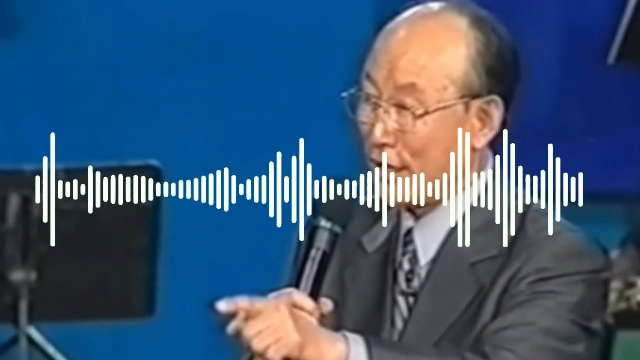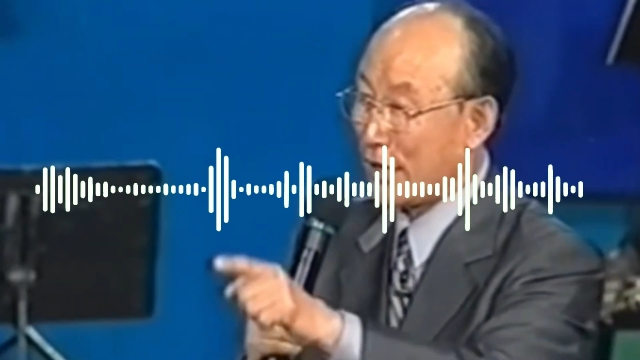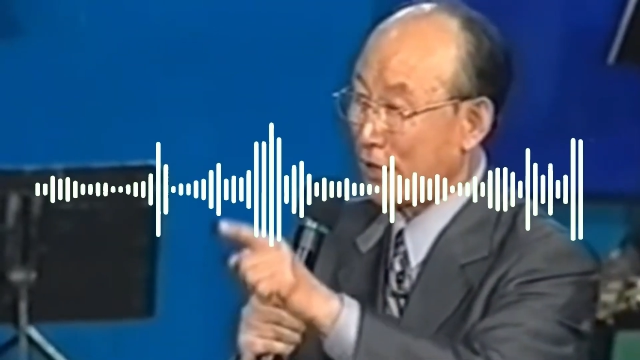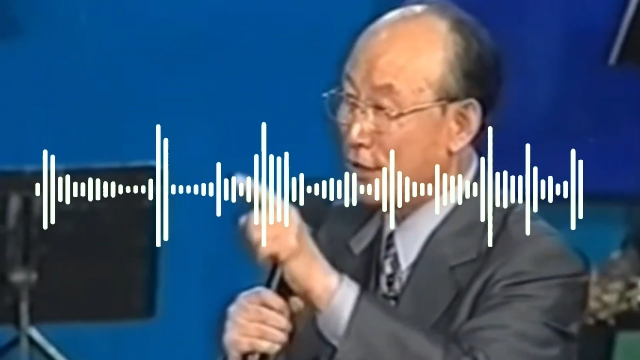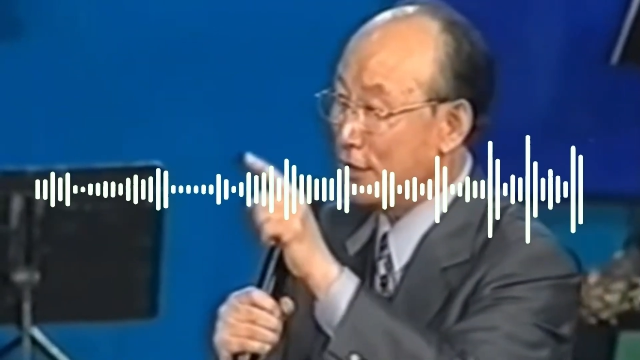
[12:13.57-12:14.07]

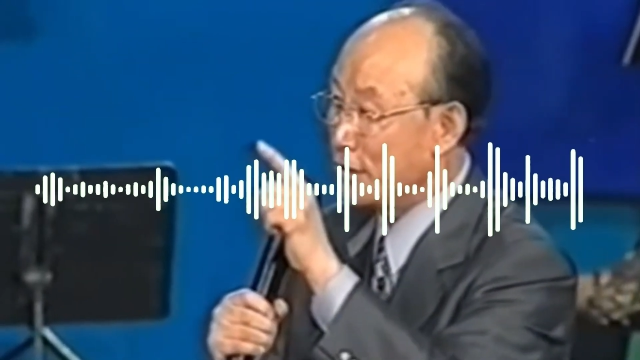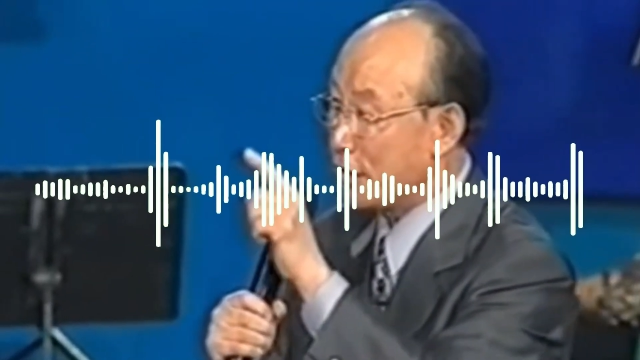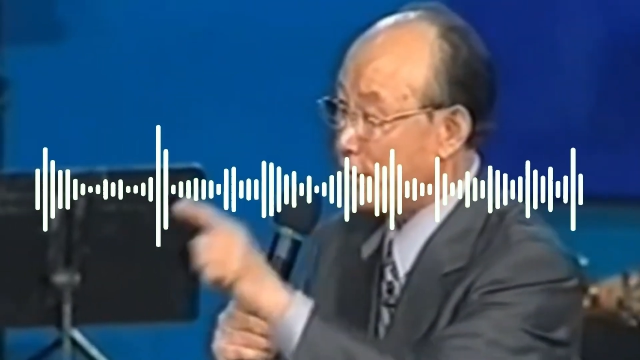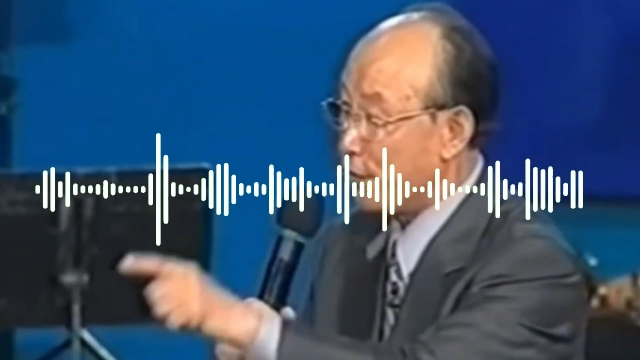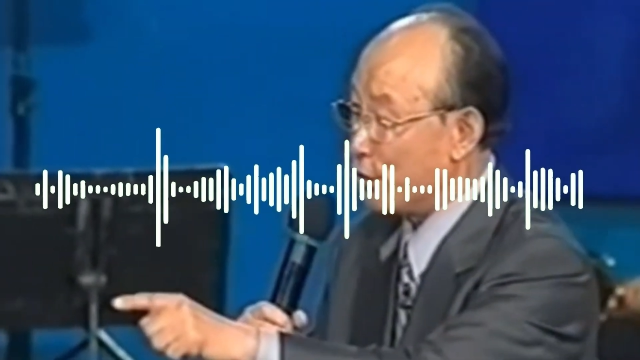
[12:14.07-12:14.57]
I heard
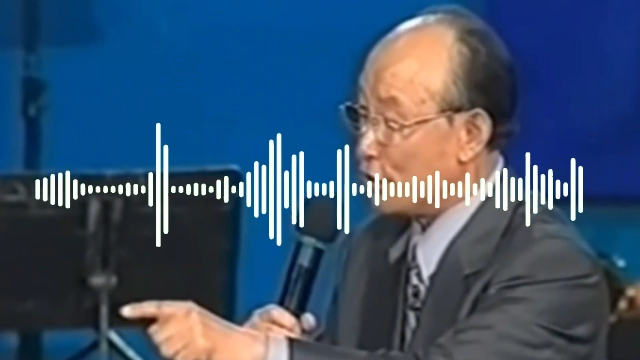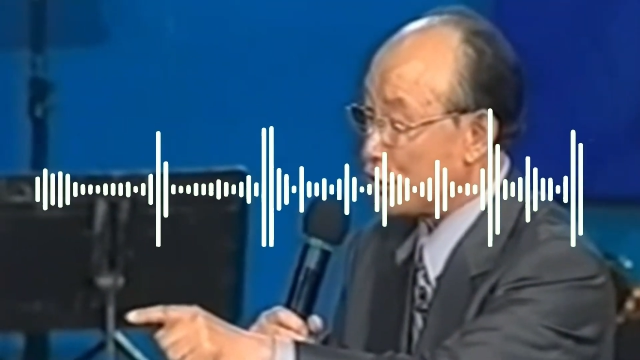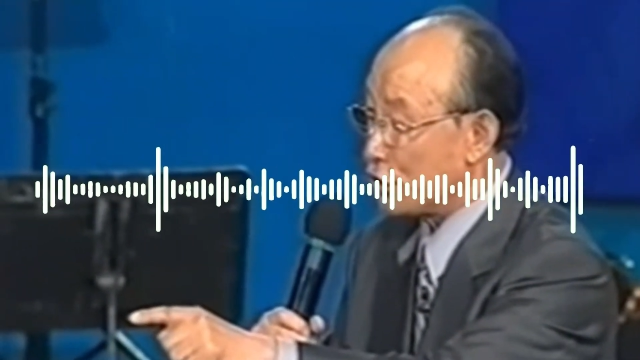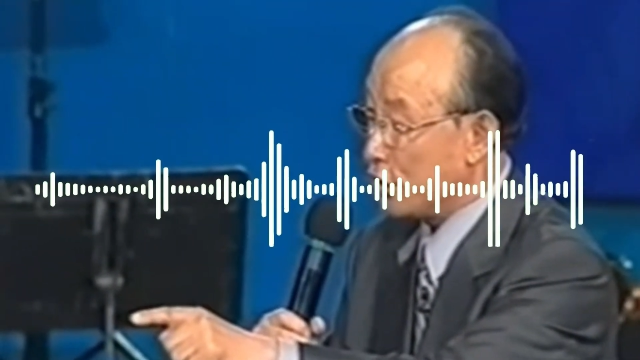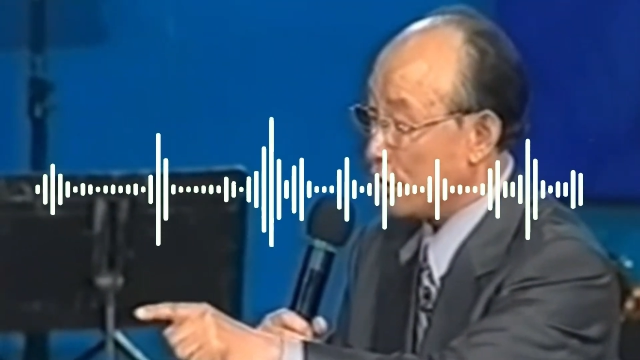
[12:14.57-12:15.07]
that
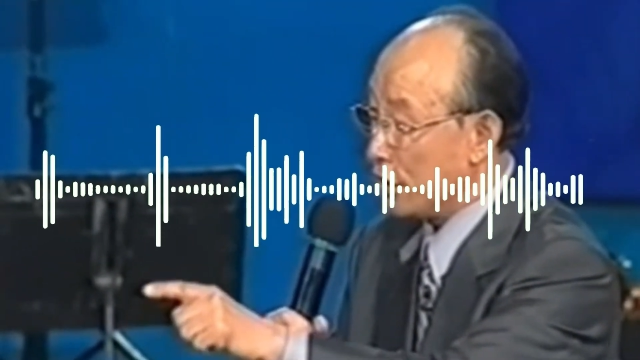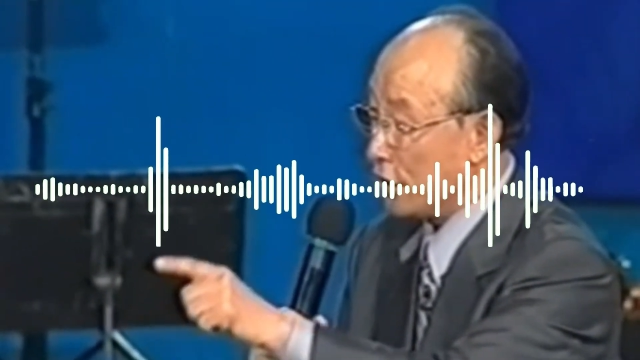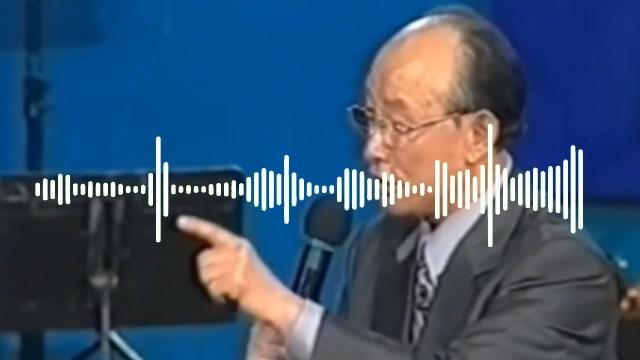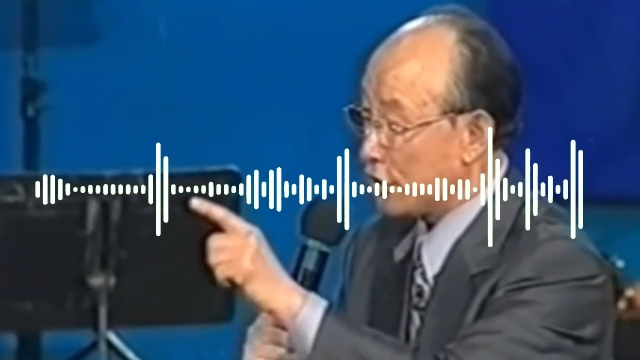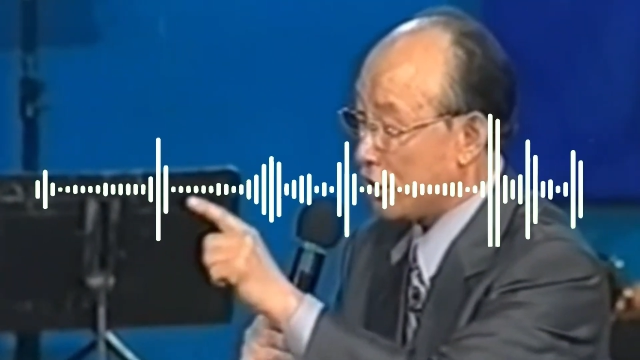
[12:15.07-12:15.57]
voice,
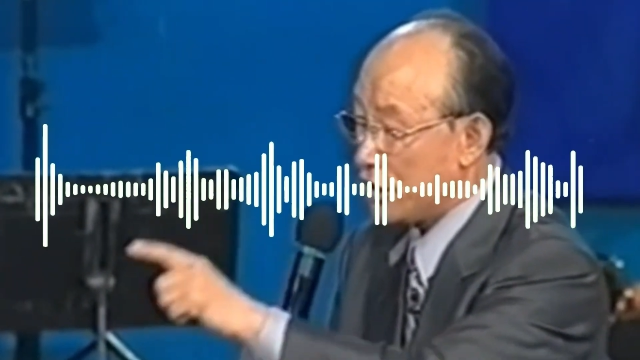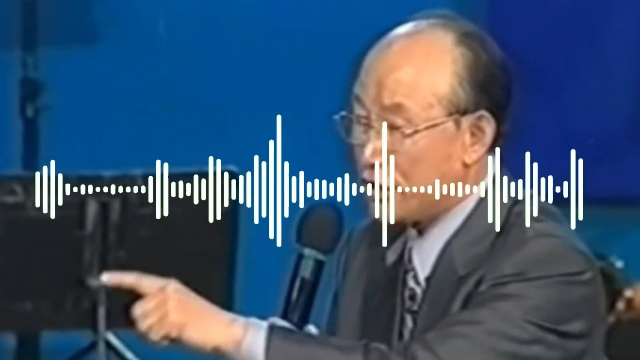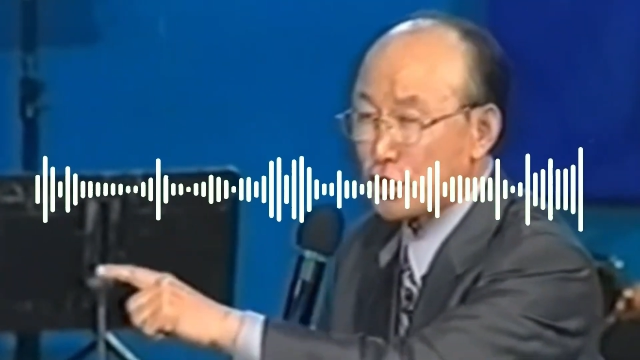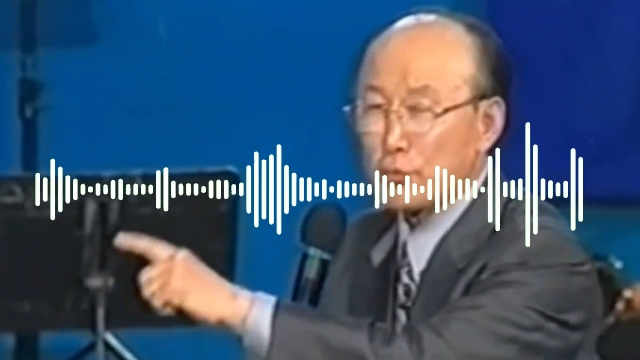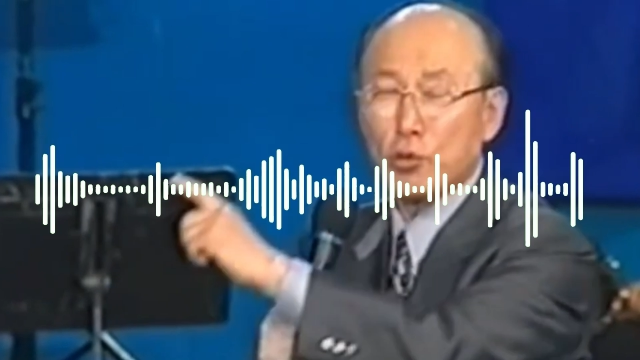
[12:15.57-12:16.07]
still
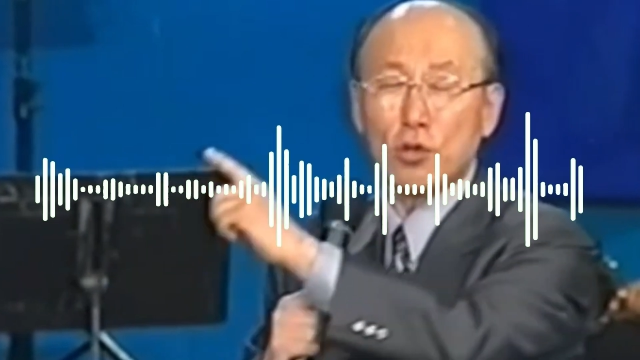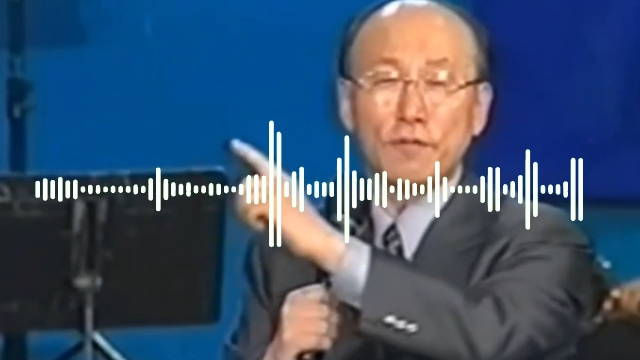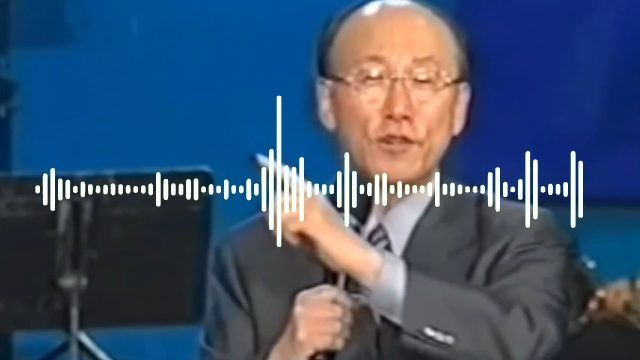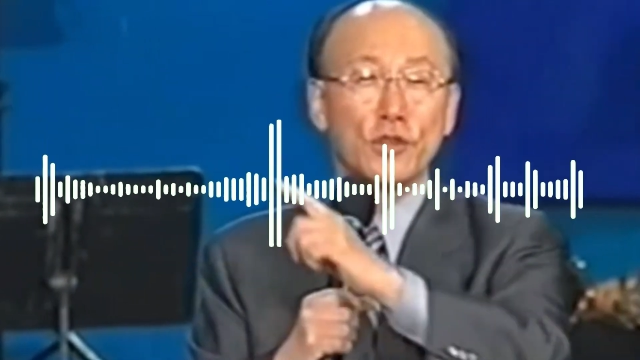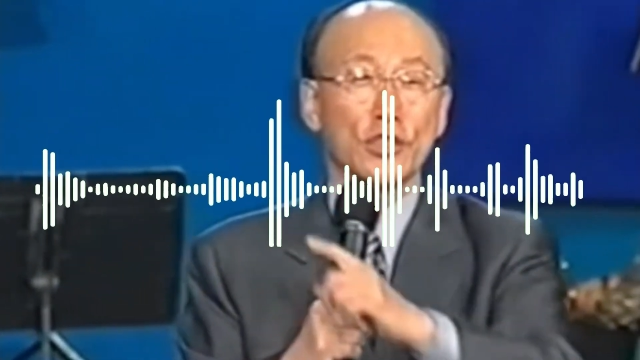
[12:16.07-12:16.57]
small
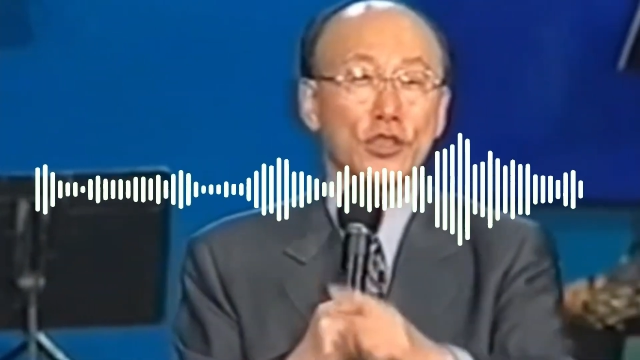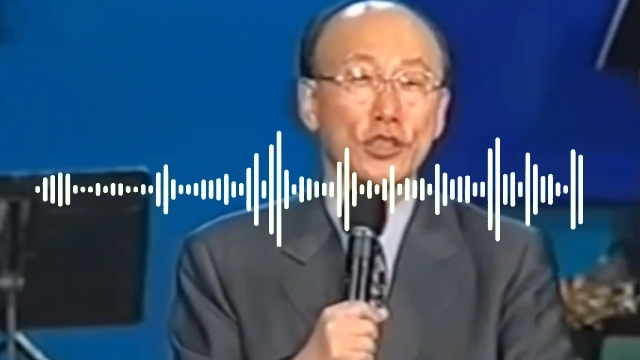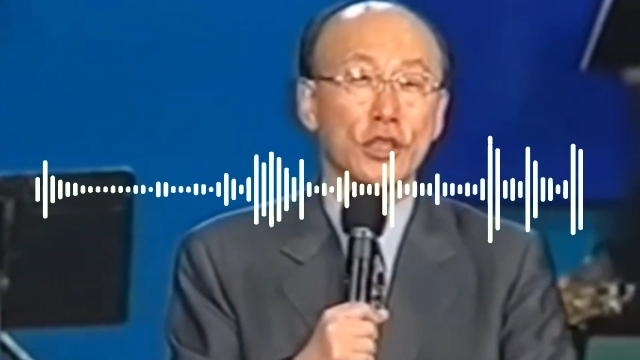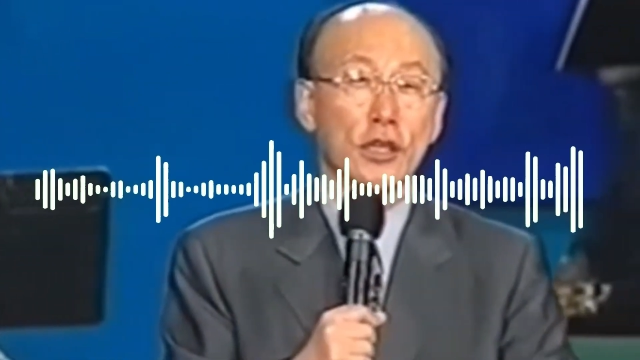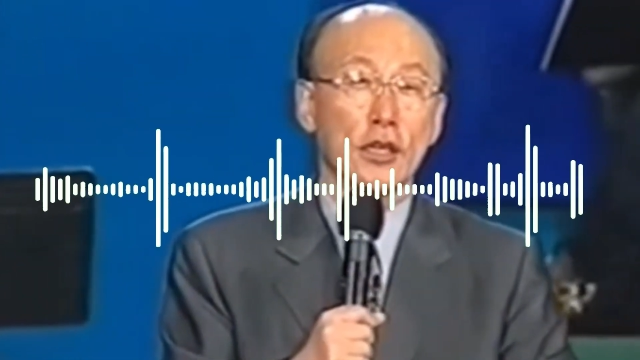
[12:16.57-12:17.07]
voice,